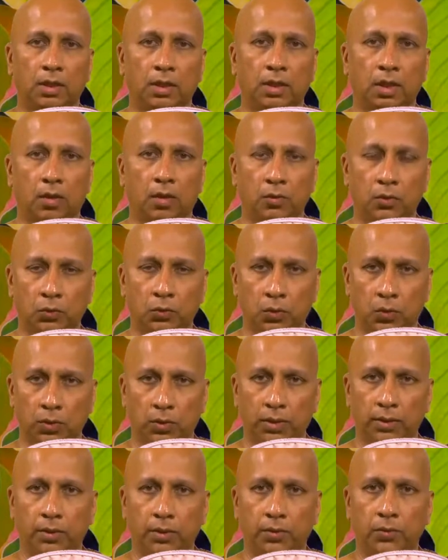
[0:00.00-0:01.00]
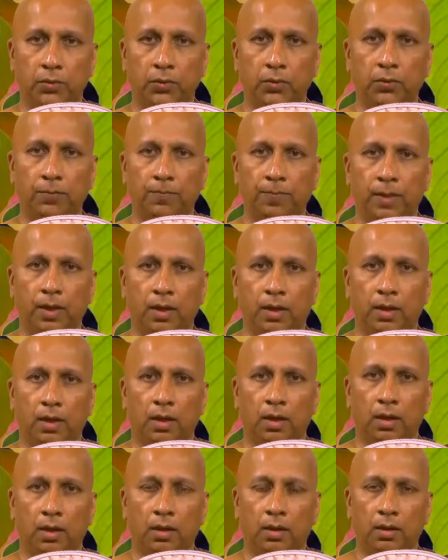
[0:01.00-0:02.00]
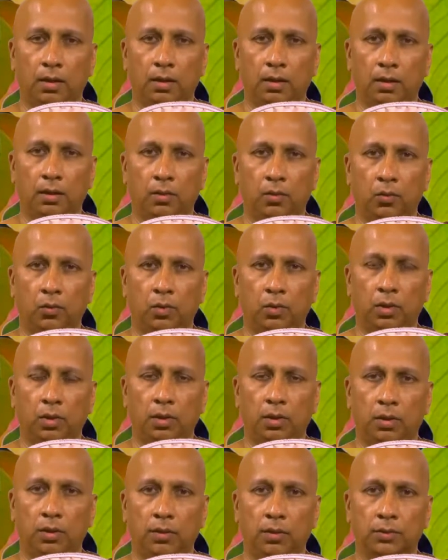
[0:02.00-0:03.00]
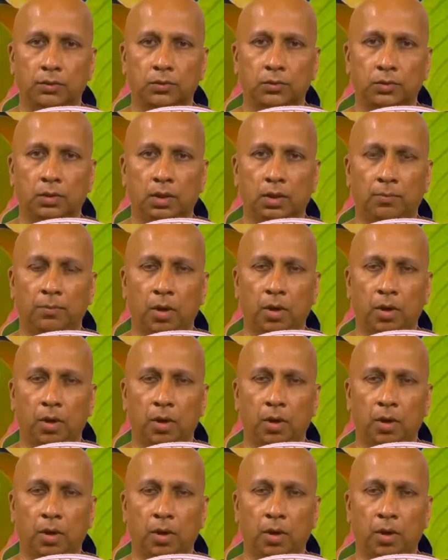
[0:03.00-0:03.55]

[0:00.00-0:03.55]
Now you already know, a